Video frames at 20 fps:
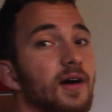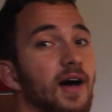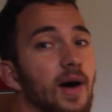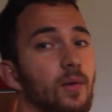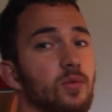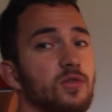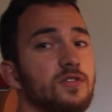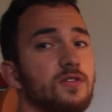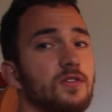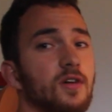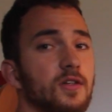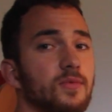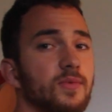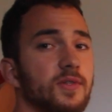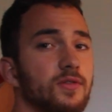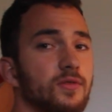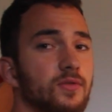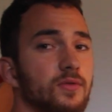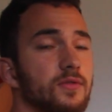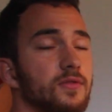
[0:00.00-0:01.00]
I will start
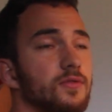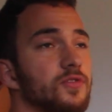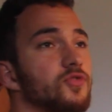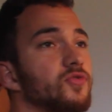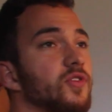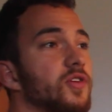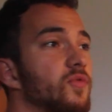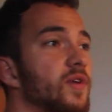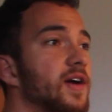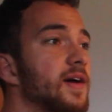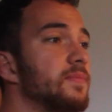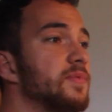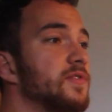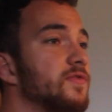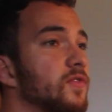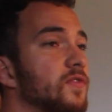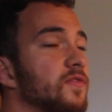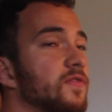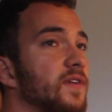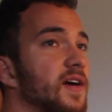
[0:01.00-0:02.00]
with 2 to 3 reps
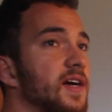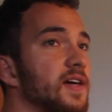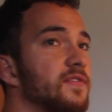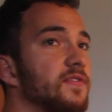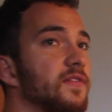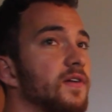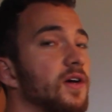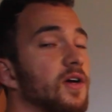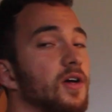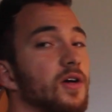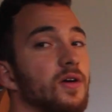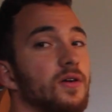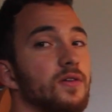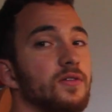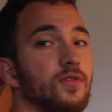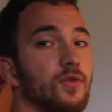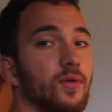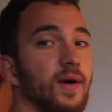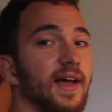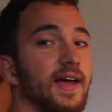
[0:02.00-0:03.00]
for 5
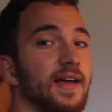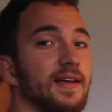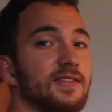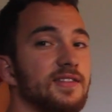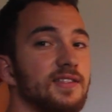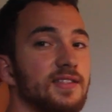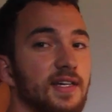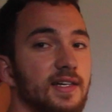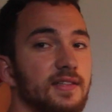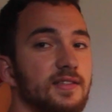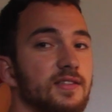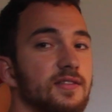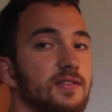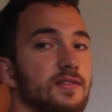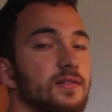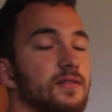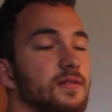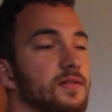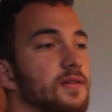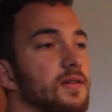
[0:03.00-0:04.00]
to 8
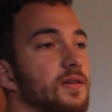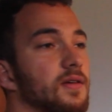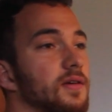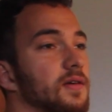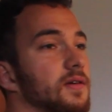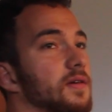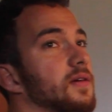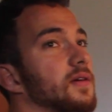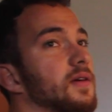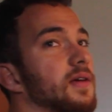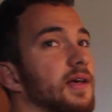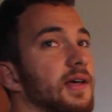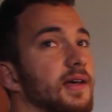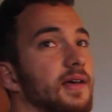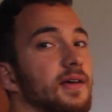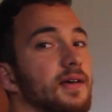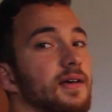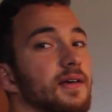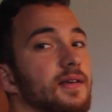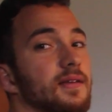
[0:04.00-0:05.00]
sets,
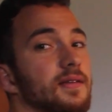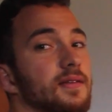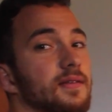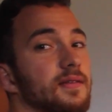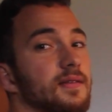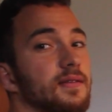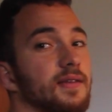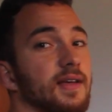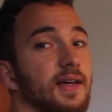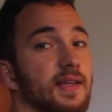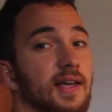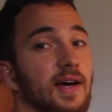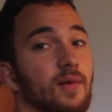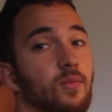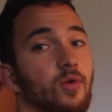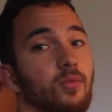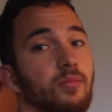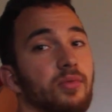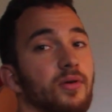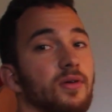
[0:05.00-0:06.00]
and then I
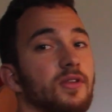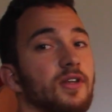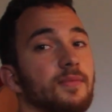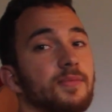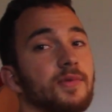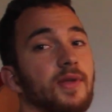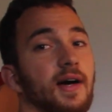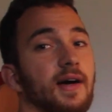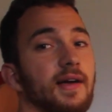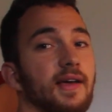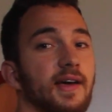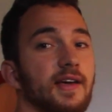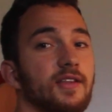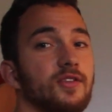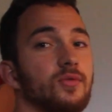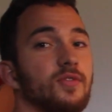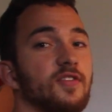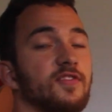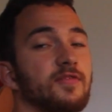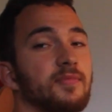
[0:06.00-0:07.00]
will build up
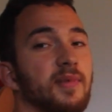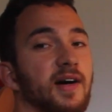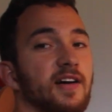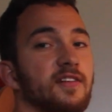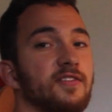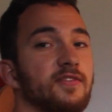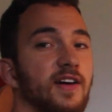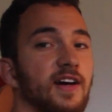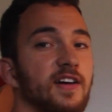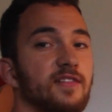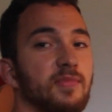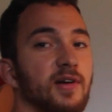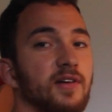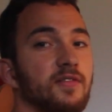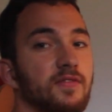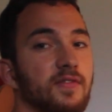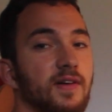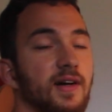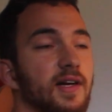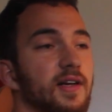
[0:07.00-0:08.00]
again to a
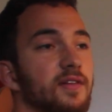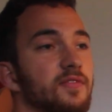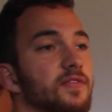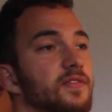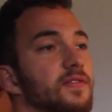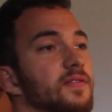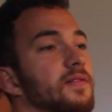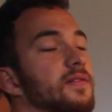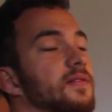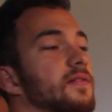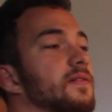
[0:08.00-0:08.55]
5x5.